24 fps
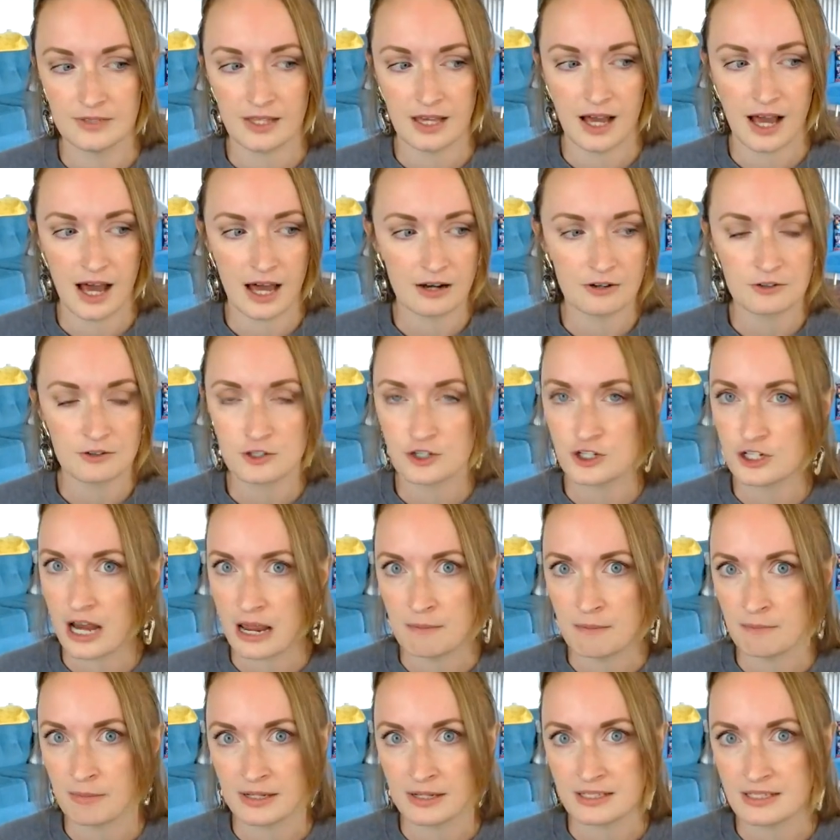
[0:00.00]
I don't shame
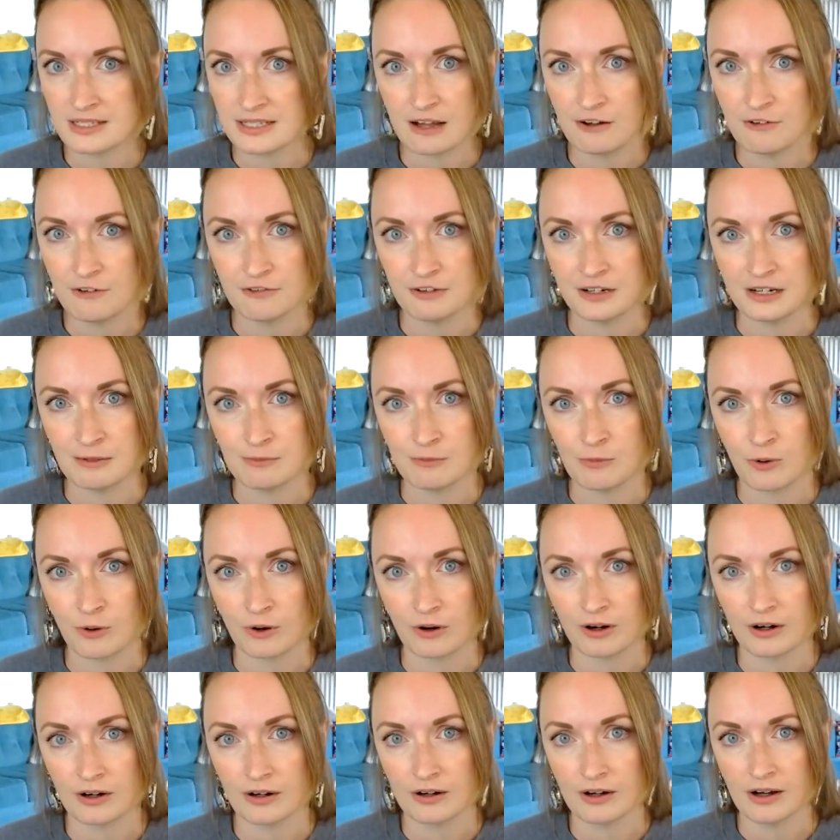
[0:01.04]
myself
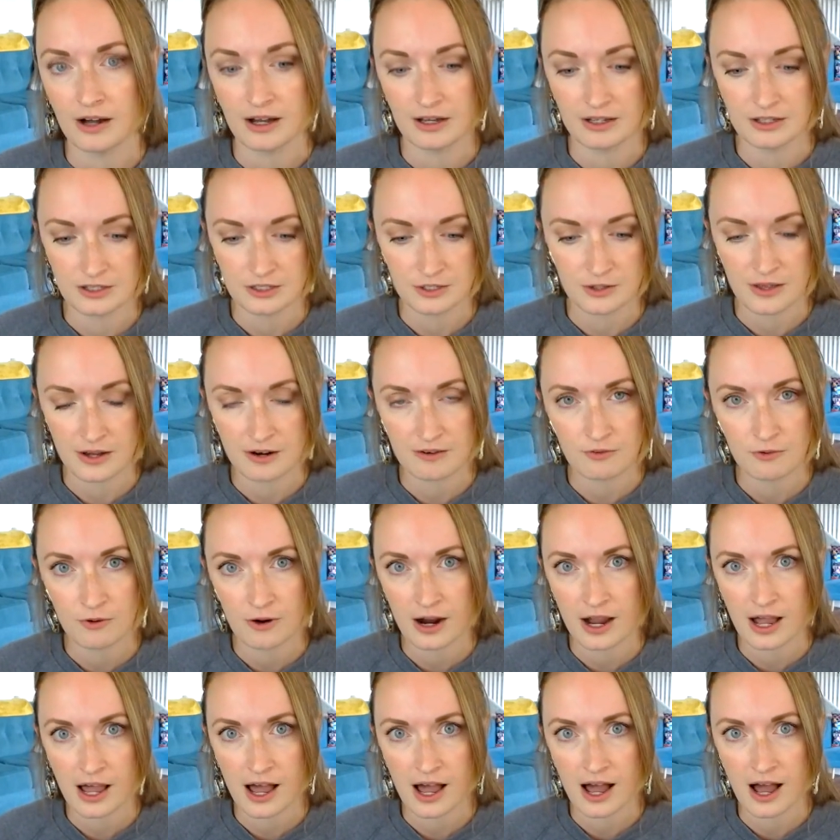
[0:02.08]
anymore. So therefore,
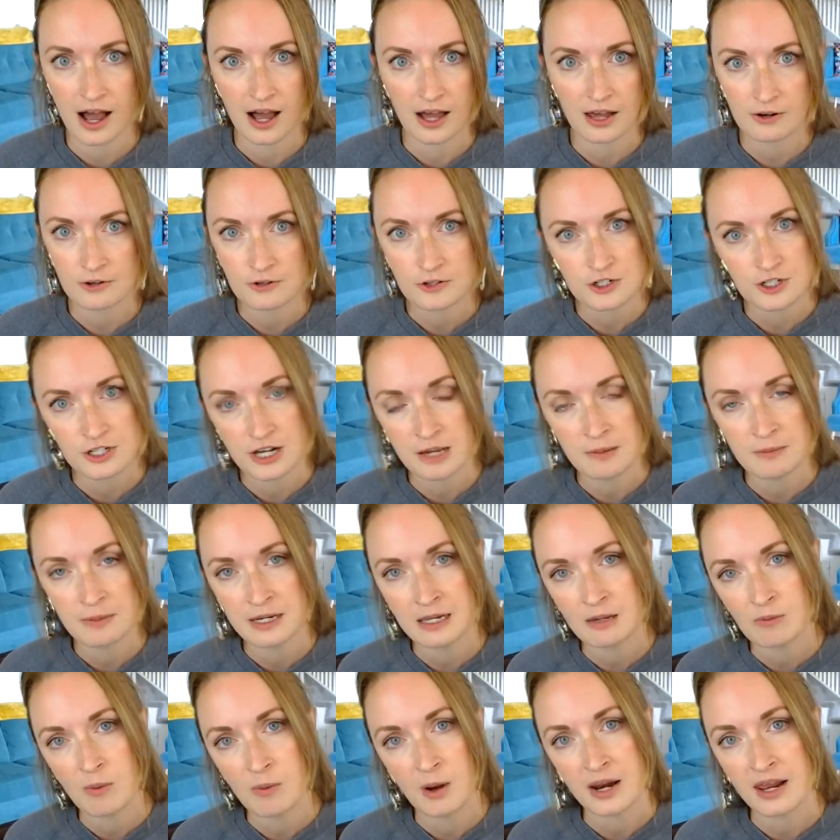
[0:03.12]
I, I don't shame
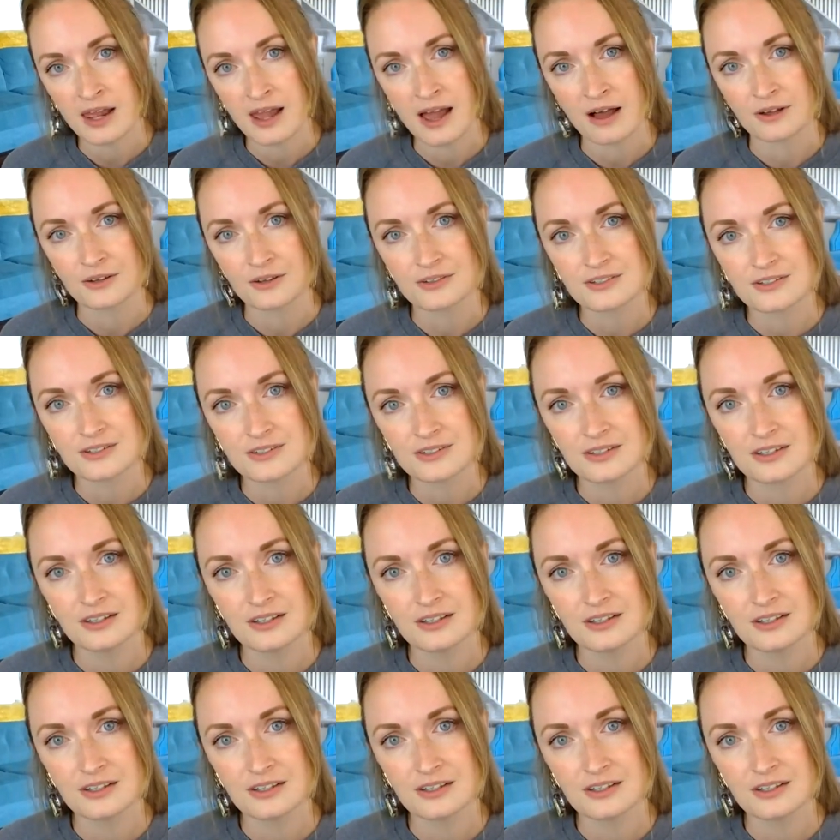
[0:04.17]
anybody else.